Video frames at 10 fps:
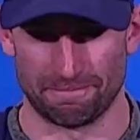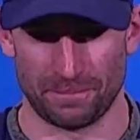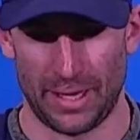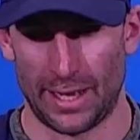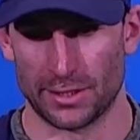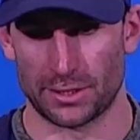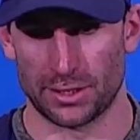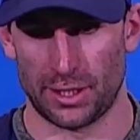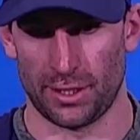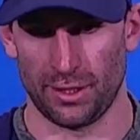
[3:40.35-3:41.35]
yeah, it's,
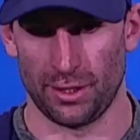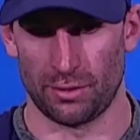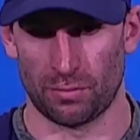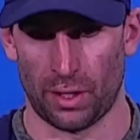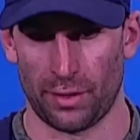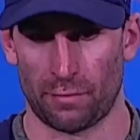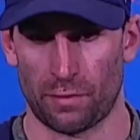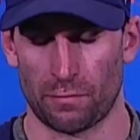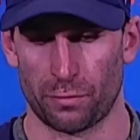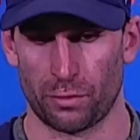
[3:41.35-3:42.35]
you know, I think
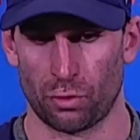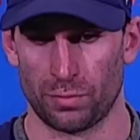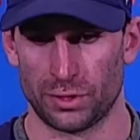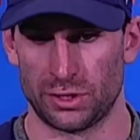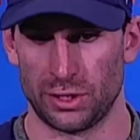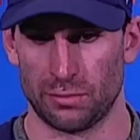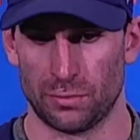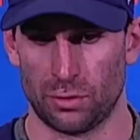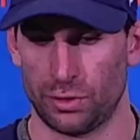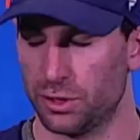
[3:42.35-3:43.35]
fun for the group to see him
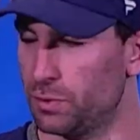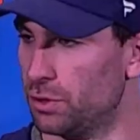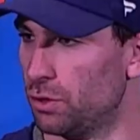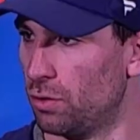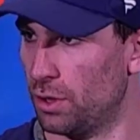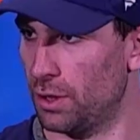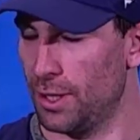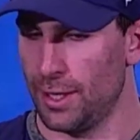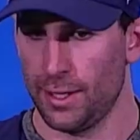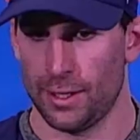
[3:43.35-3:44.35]
do what he's been doing
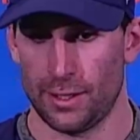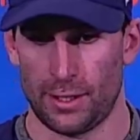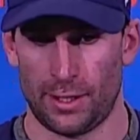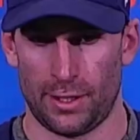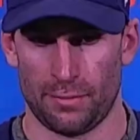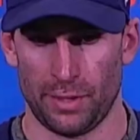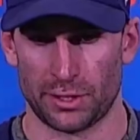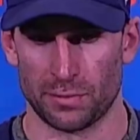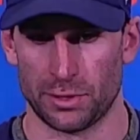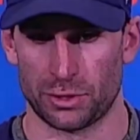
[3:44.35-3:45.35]
and make
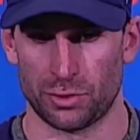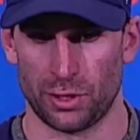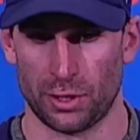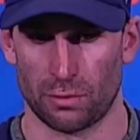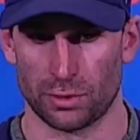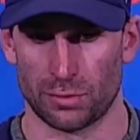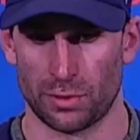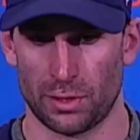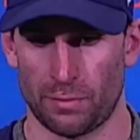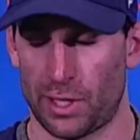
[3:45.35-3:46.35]
some history here with some of
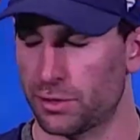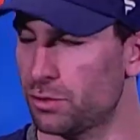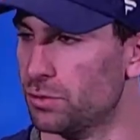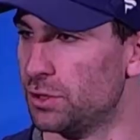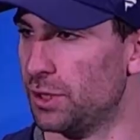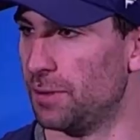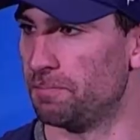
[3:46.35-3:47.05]
the milestones he's hit.